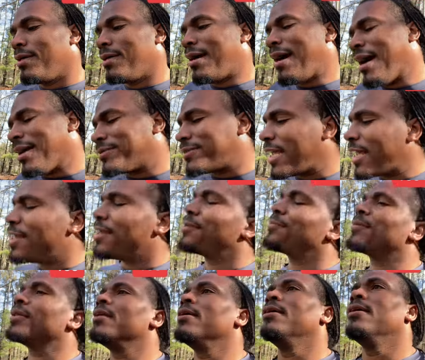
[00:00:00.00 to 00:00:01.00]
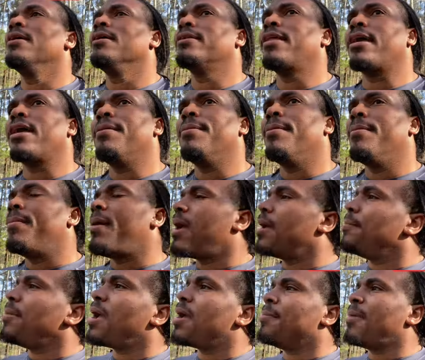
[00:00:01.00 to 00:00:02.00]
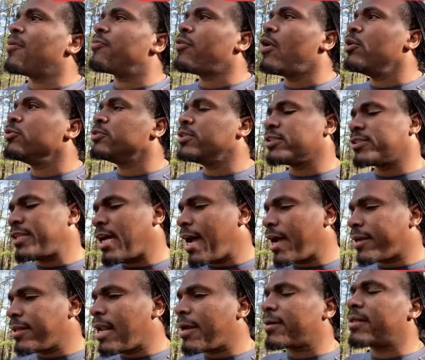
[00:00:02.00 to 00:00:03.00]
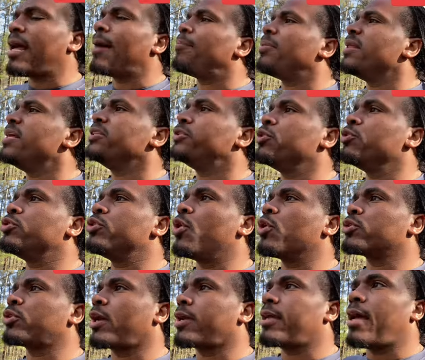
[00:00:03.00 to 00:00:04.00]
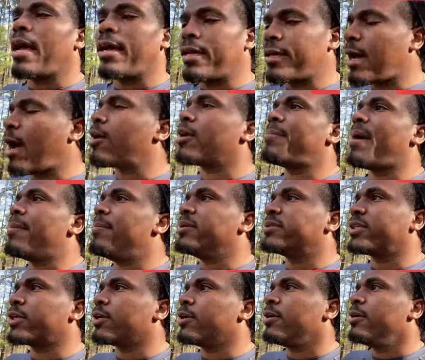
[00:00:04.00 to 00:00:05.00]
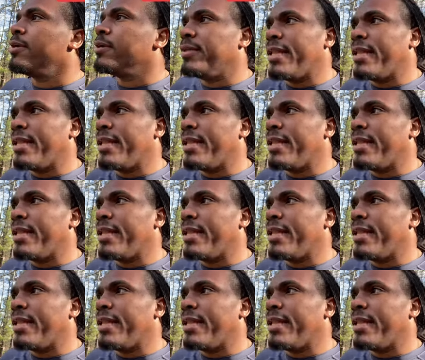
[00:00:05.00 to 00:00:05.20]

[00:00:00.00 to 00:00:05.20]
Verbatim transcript: Oh, dang. Dang it, babe, babe, my phone just died. Can I, can I please use yours so I can, I can call the babysitter?